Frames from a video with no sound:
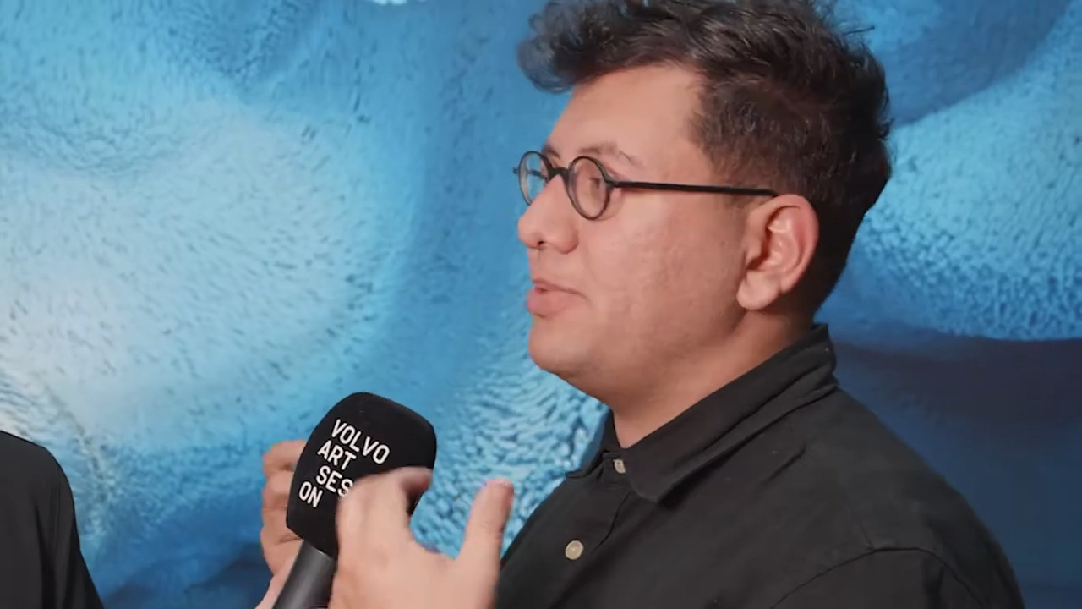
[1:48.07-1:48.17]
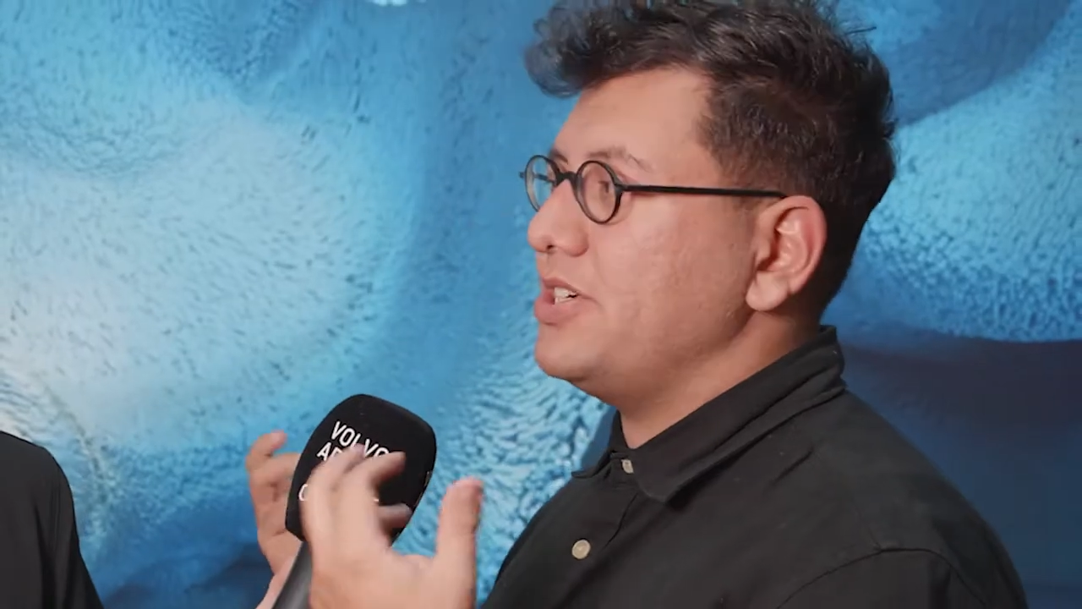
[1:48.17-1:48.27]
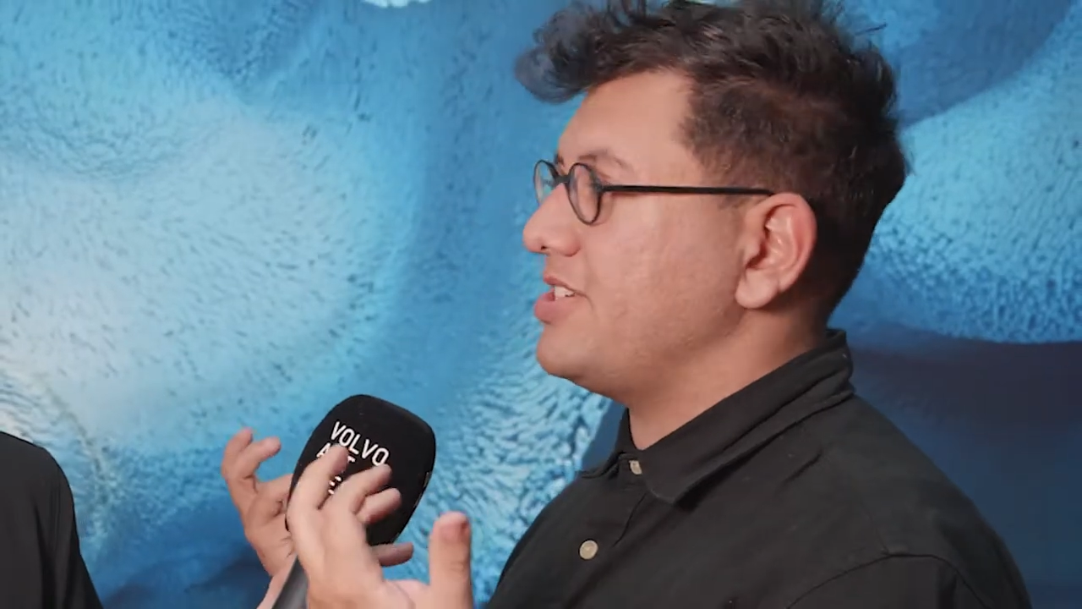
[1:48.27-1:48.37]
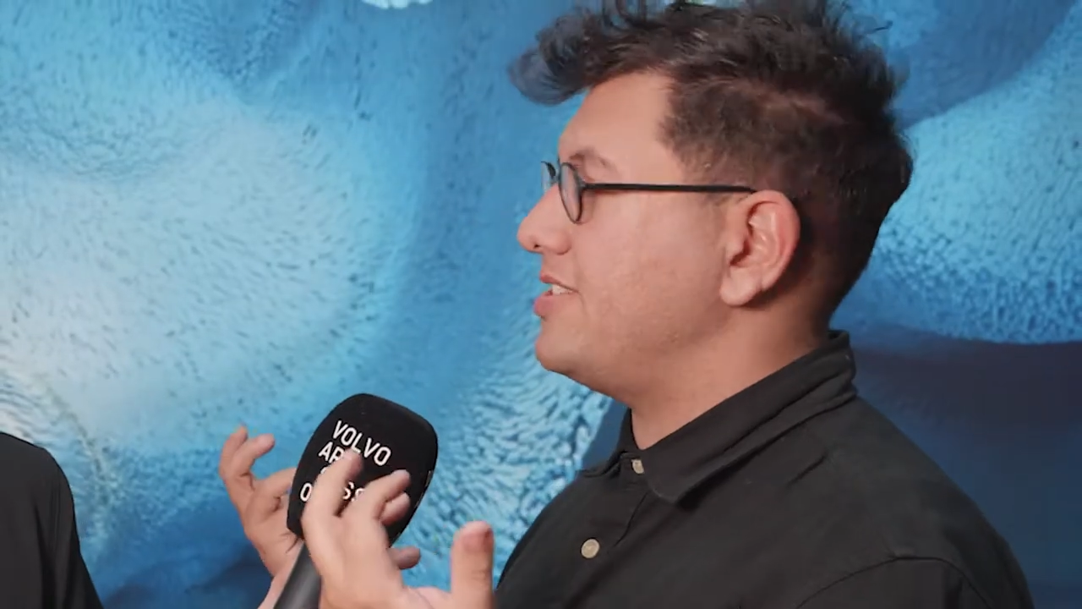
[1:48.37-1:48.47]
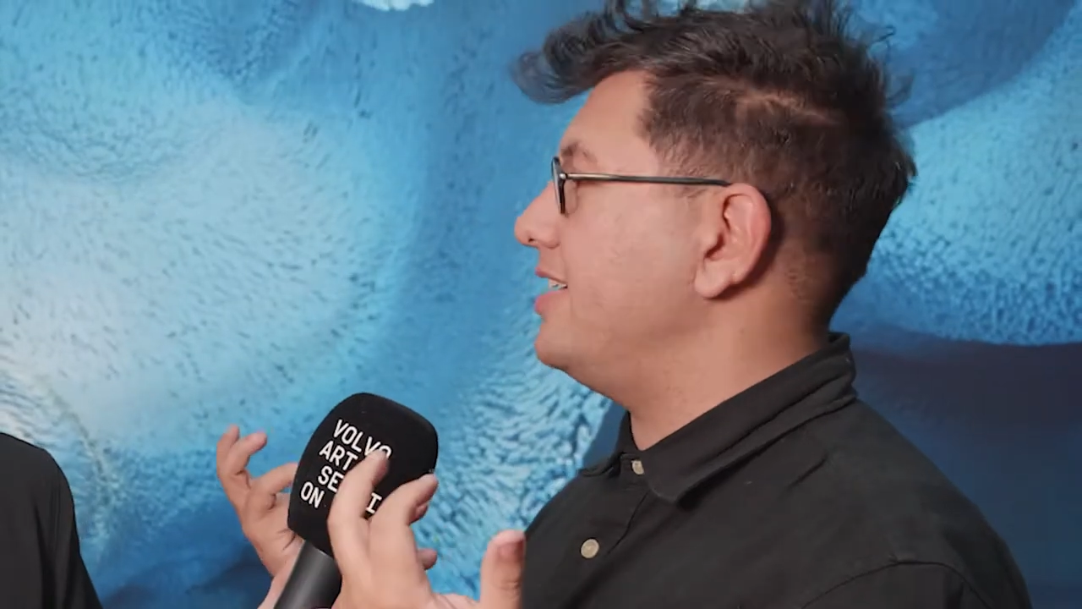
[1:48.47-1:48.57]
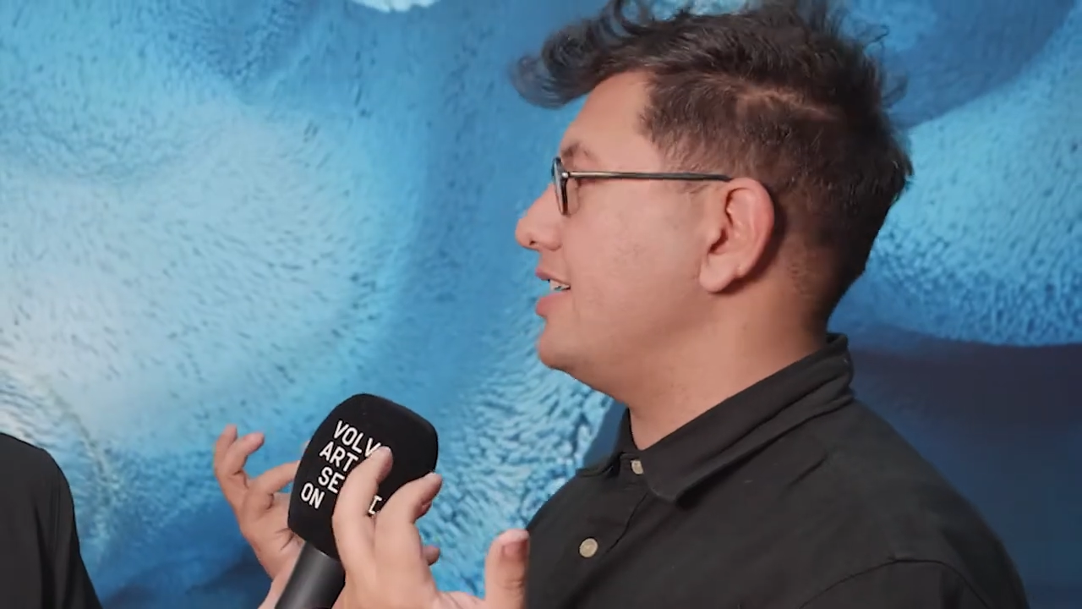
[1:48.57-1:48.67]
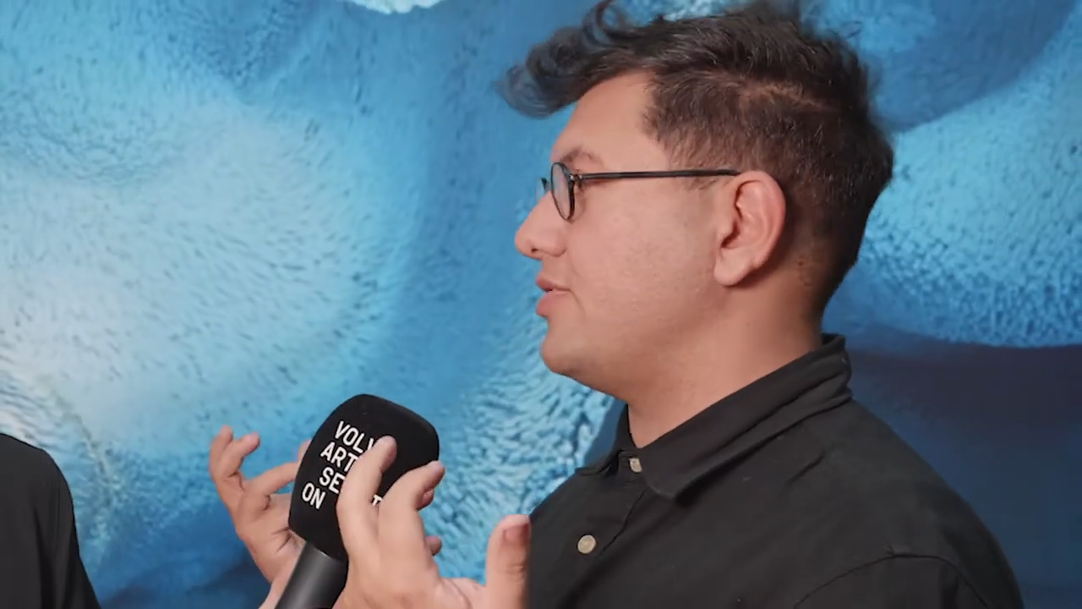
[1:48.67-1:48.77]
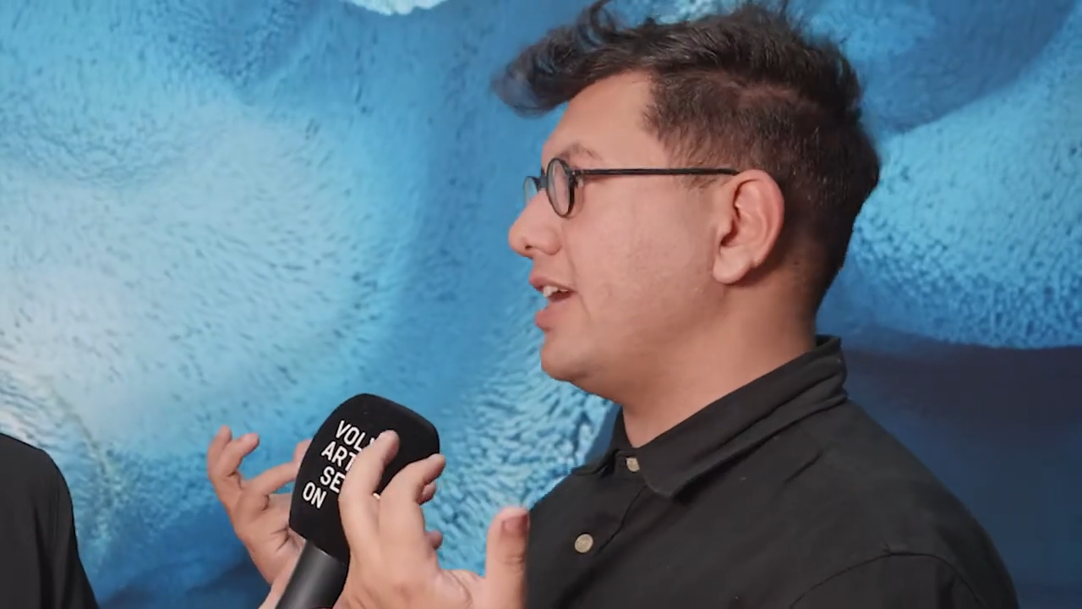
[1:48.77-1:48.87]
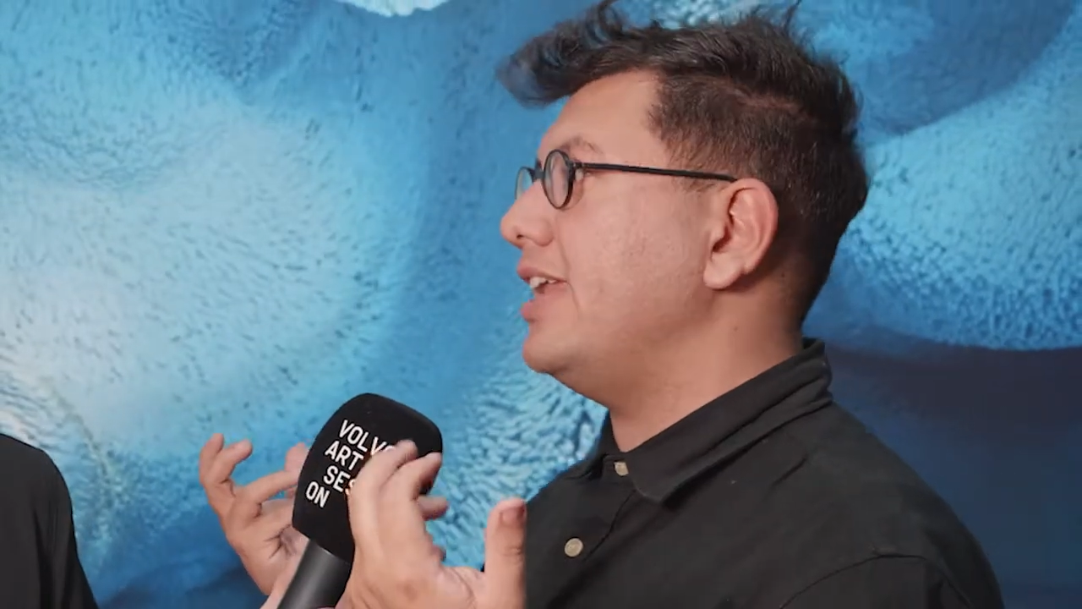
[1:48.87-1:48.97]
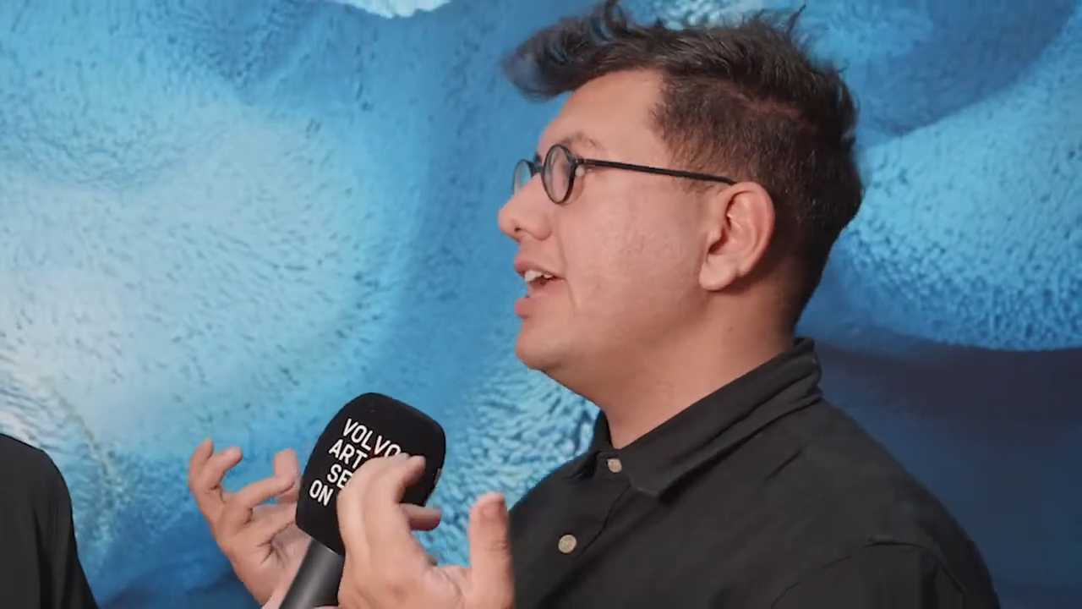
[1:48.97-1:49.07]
precious things, right?